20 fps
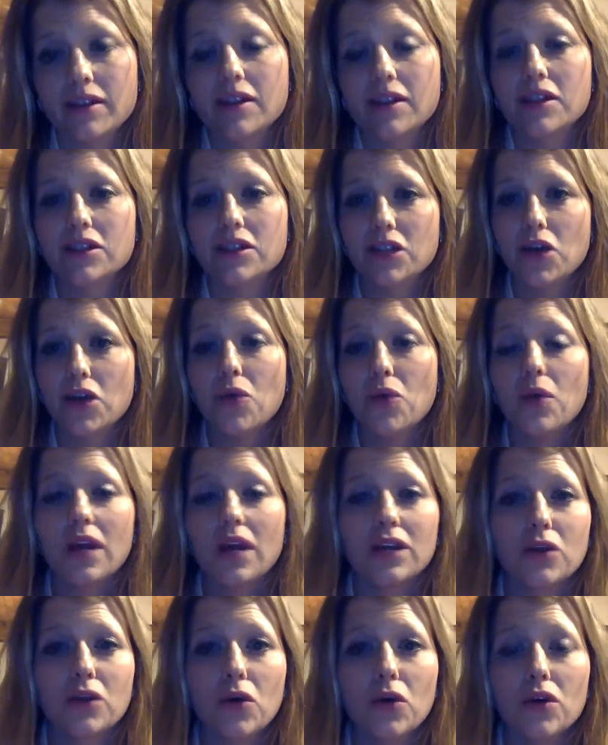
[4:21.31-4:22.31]
So what
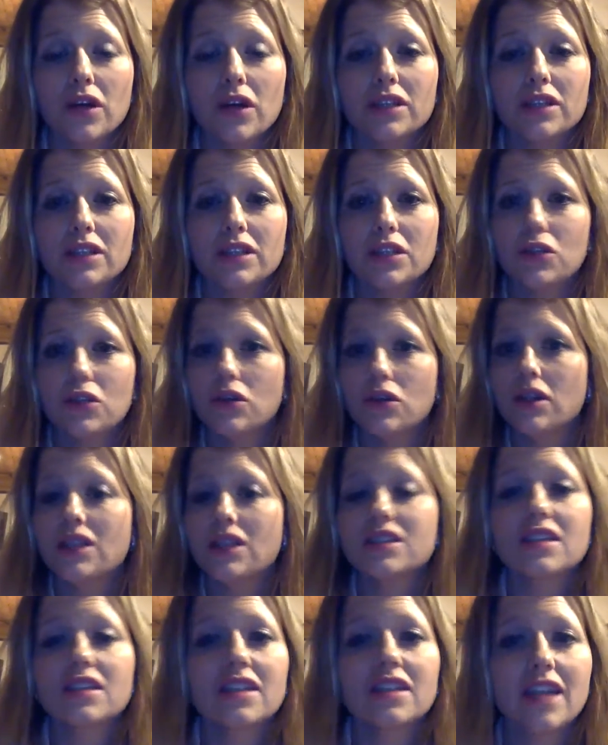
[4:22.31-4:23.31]
I told her, I said, you could
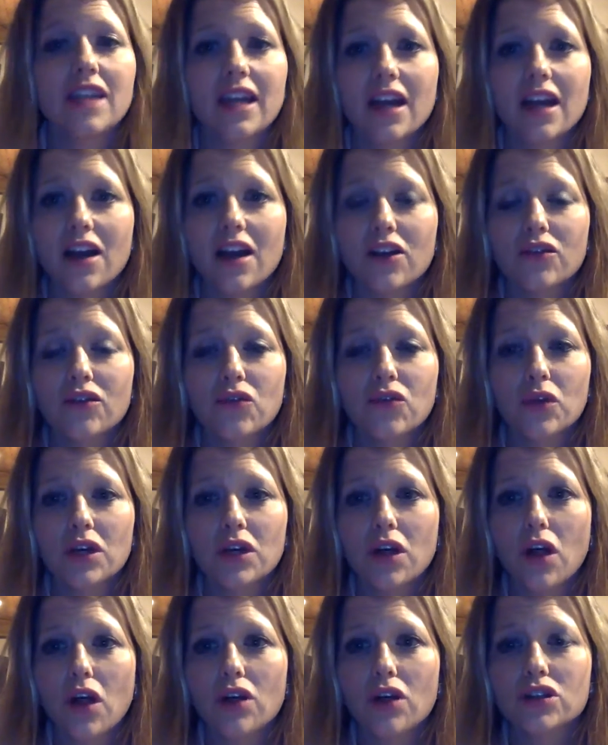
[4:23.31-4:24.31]
easily take
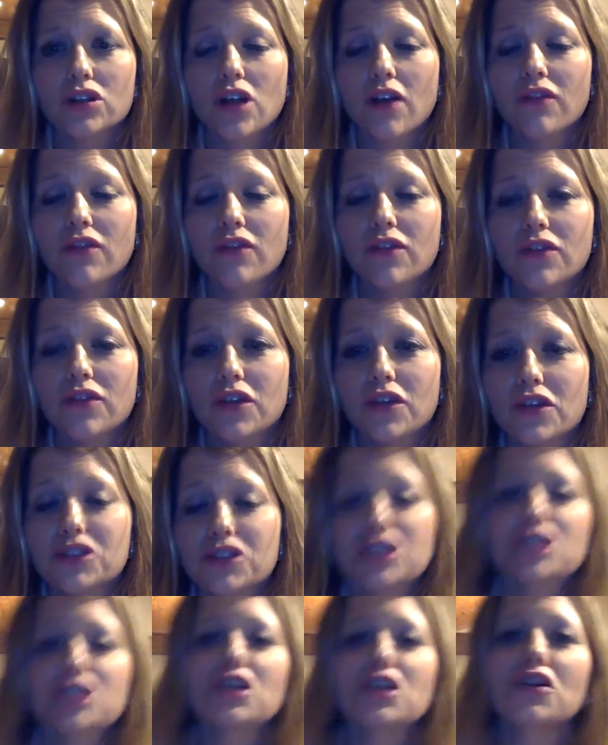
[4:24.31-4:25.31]
$140 off of your
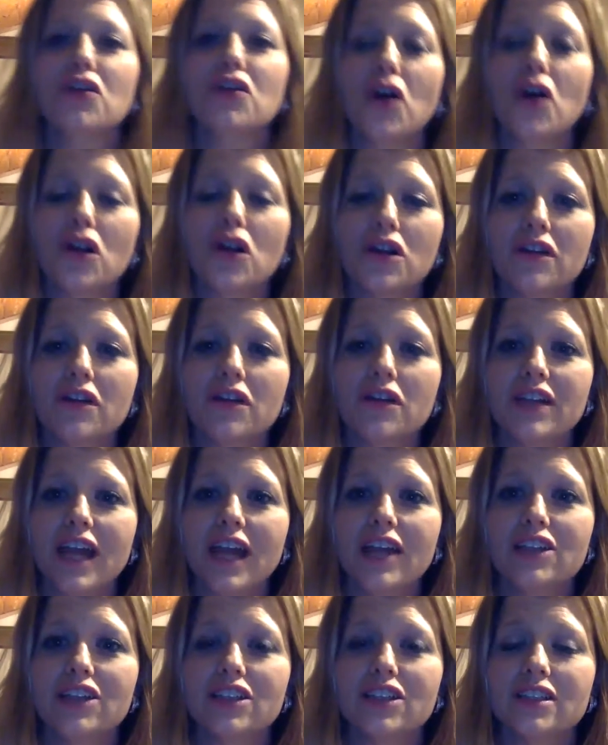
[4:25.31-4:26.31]
$600
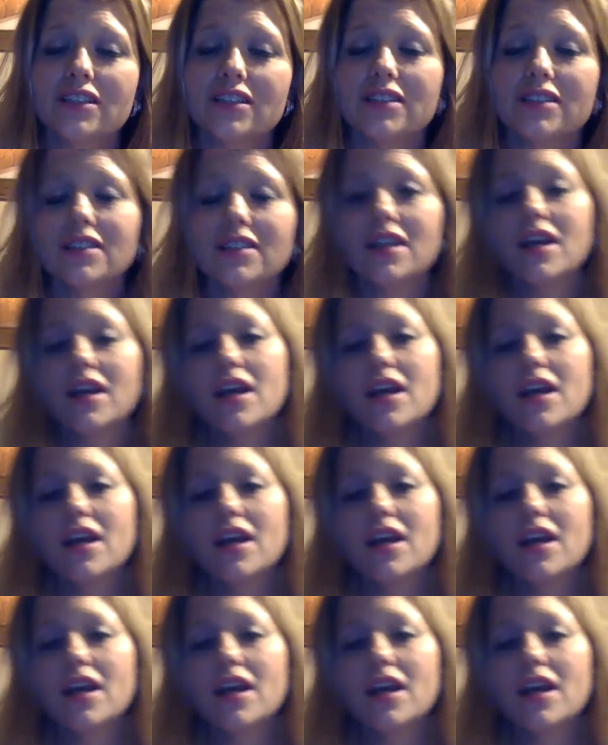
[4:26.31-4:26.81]
invitations